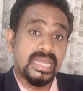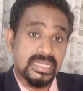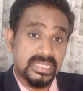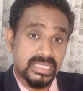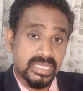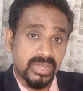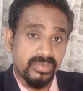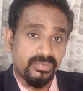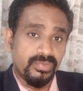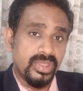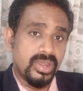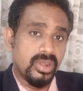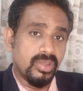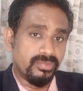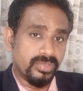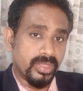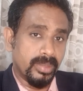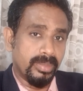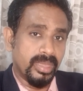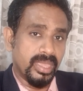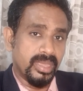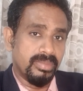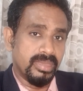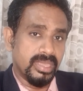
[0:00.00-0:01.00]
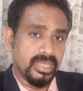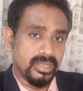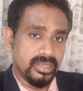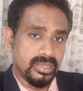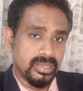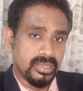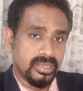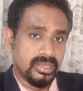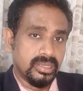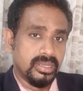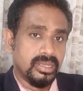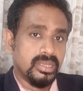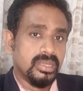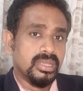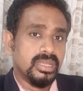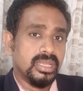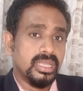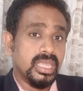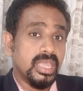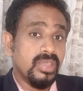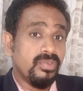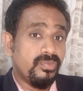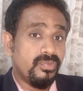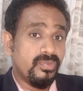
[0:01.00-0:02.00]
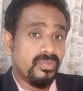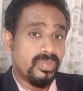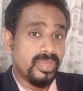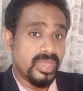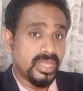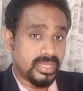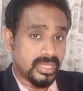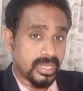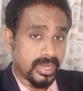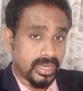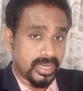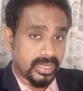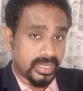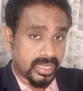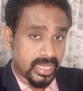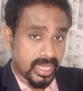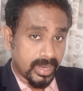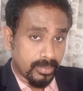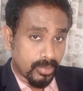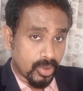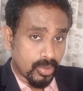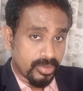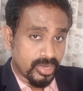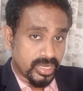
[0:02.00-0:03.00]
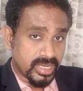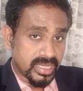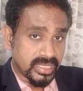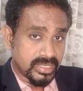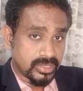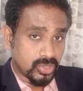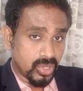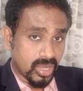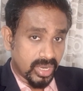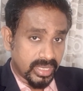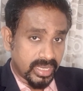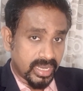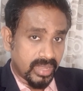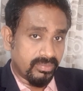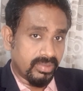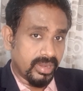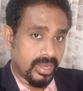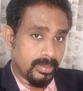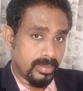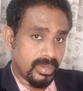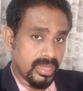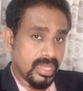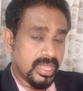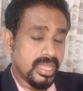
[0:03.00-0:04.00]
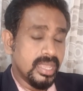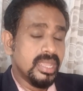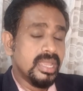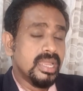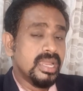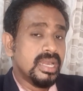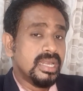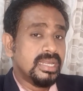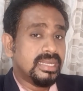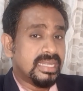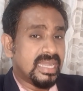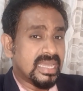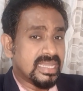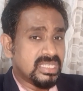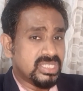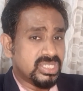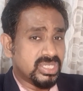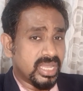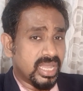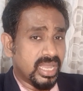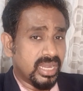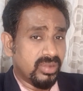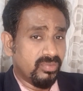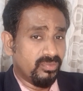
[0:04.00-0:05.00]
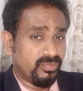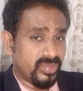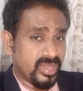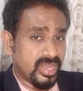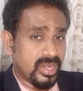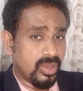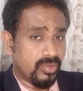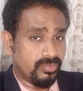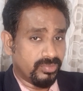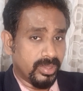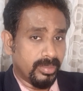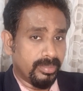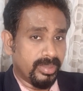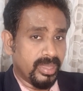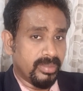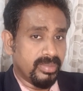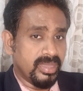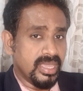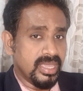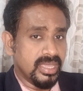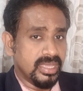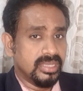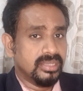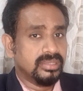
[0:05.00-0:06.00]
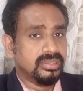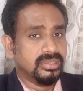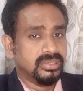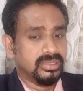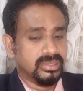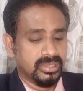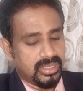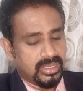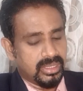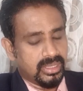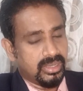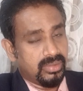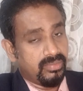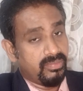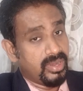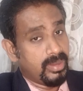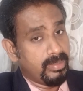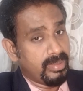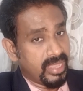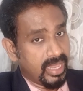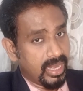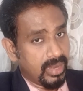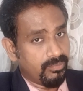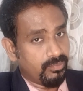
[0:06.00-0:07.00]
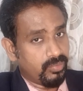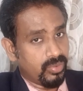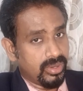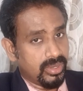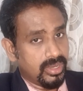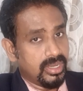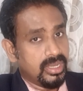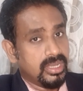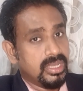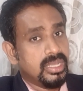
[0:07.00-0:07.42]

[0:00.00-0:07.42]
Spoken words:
touch and feel of the baby. If the thermometer is not available, touch and feel of the baby will be helpful.